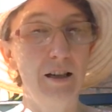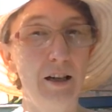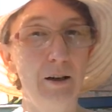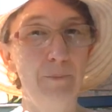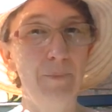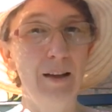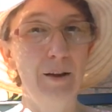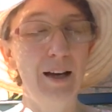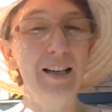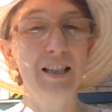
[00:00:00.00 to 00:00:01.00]

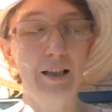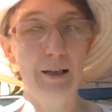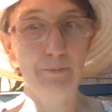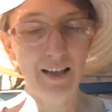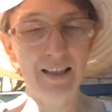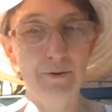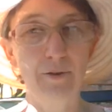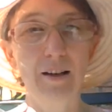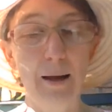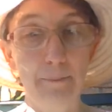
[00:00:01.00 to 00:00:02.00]
the
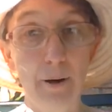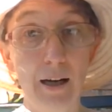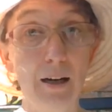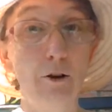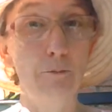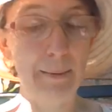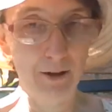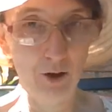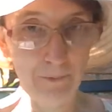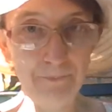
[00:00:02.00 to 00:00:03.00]
oppressive empire of
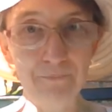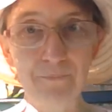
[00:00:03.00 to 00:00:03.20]
Babylon.